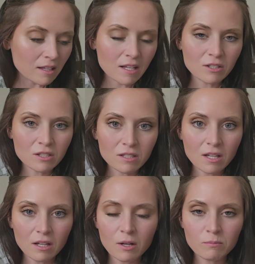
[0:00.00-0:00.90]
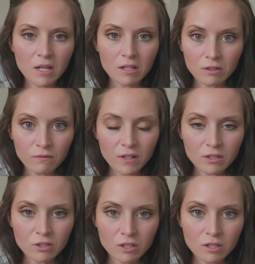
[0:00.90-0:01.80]
and that's just like updating your
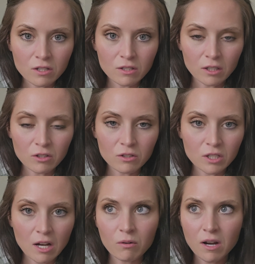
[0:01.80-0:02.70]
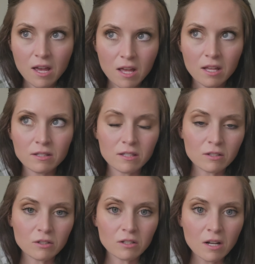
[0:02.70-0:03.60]
fixtures, like your shower heads
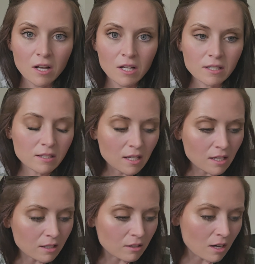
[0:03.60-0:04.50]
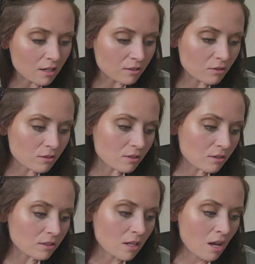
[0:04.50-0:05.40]
and your sink
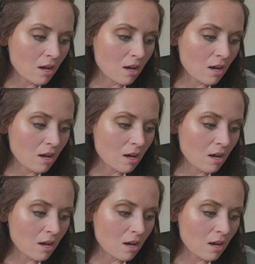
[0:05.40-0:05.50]
nozzles,